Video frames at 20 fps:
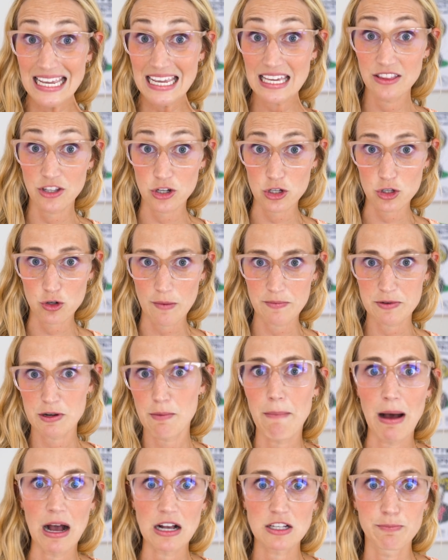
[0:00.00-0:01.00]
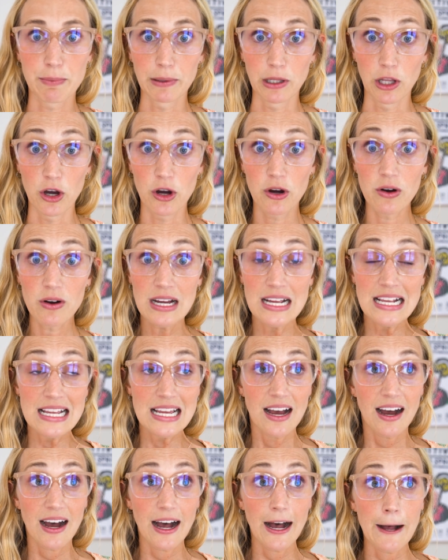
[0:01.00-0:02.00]
in the description box below.
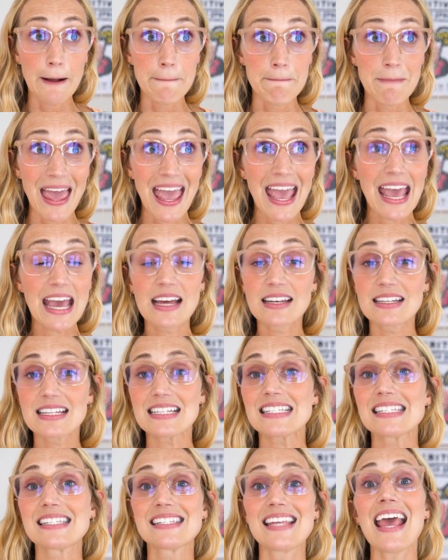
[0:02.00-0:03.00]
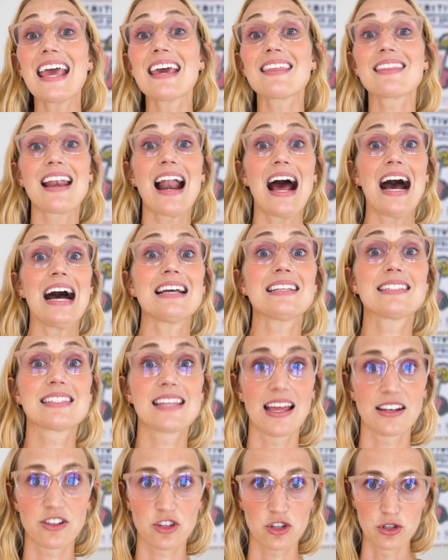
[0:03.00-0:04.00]
And say that I
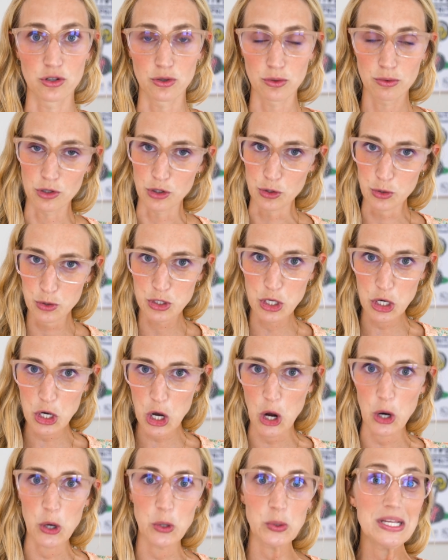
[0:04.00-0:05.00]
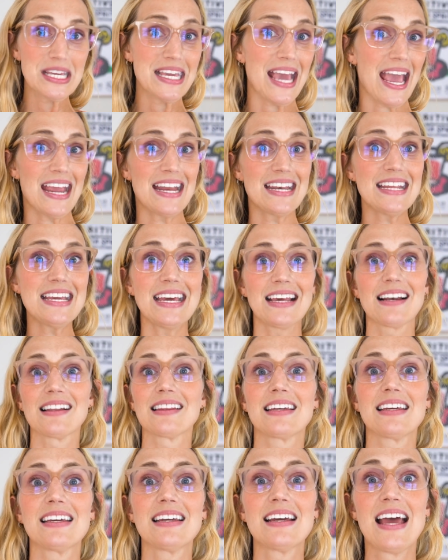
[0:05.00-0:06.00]
sent you, use the code
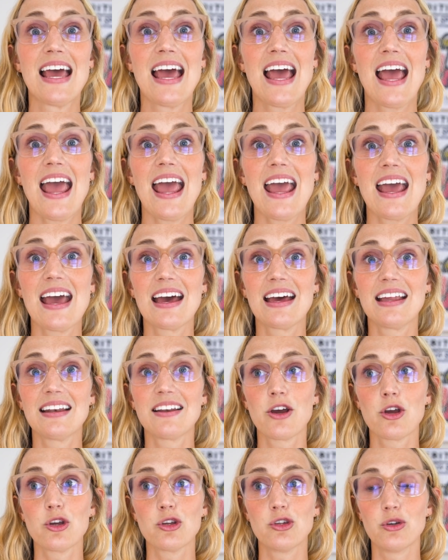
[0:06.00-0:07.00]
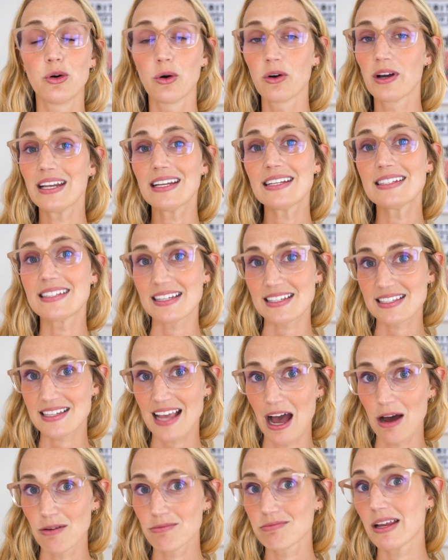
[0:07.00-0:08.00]
KatieItaly, and you'll get a
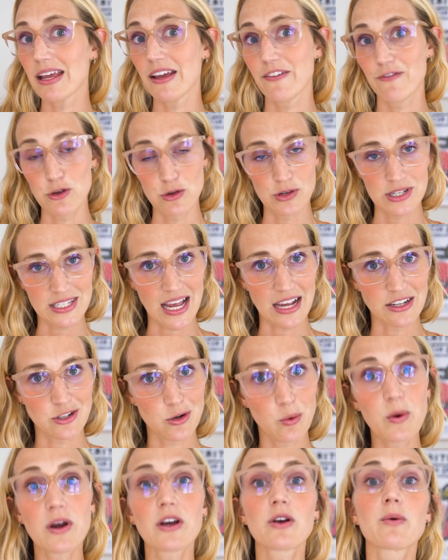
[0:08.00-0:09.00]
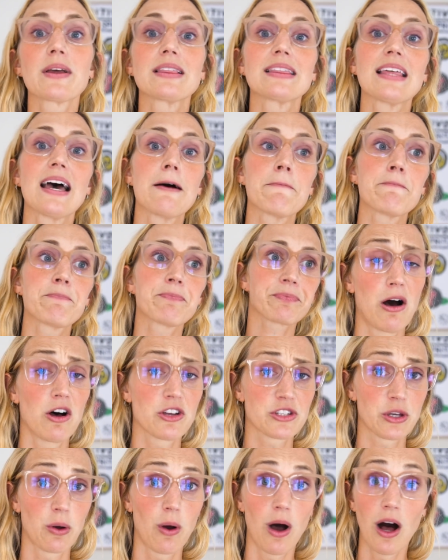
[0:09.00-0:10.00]
discount if you decide to work with them.
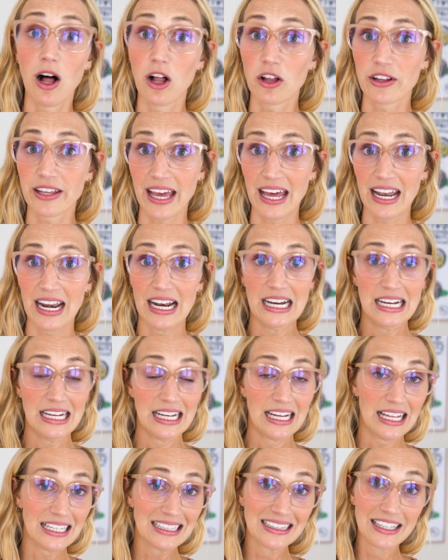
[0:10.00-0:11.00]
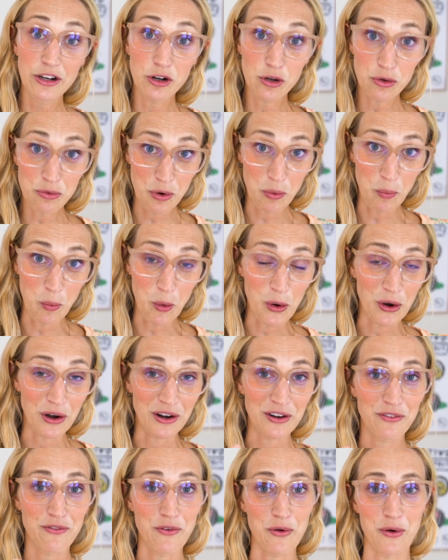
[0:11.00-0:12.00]
Also, I'll get a little
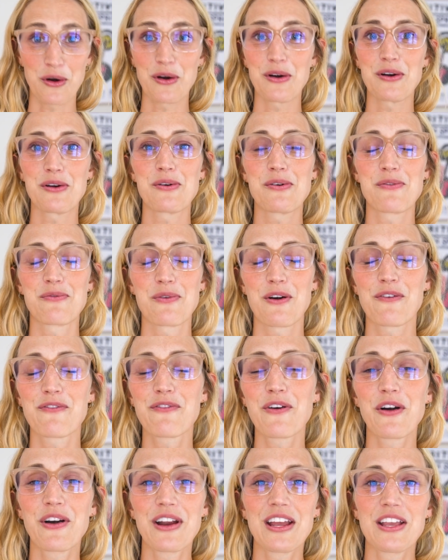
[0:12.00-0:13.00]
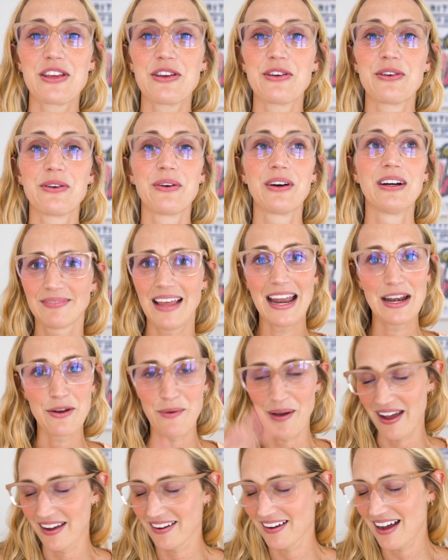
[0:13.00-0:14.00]
reward for referring you.
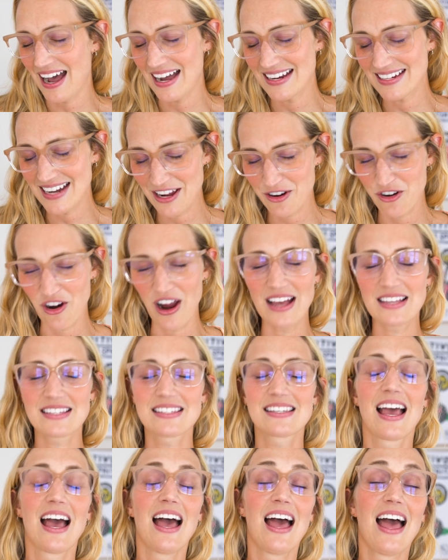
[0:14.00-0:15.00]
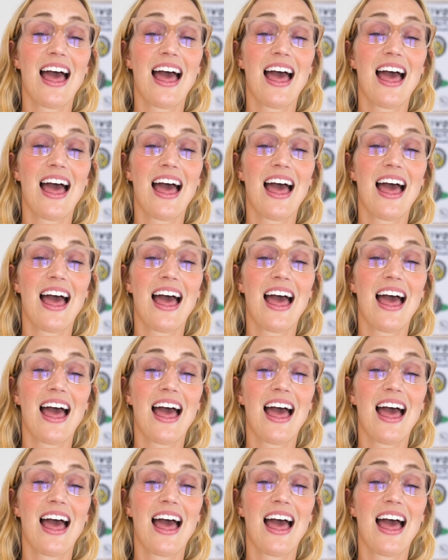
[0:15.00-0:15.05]
Anyway, I digress.